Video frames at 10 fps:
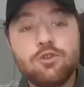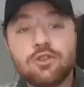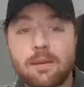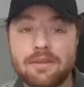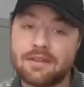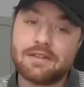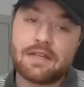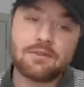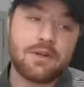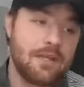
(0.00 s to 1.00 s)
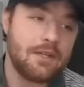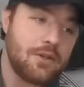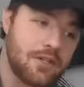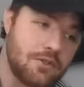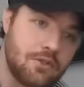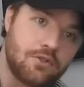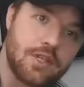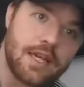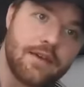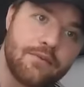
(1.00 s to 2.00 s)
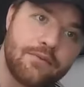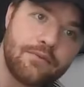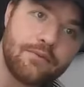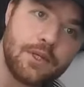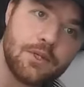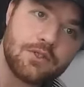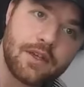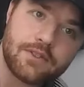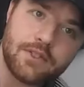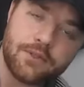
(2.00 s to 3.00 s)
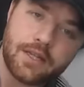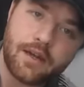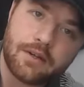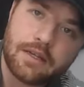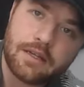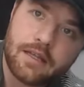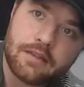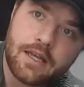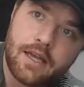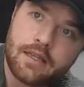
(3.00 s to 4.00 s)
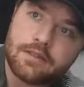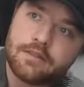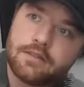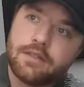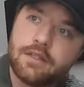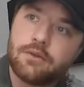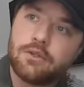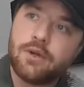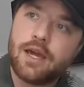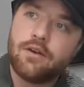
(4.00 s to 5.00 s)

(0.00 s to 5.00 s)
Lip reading: usually, I mean, that's what I mean. We usually have snow down, and you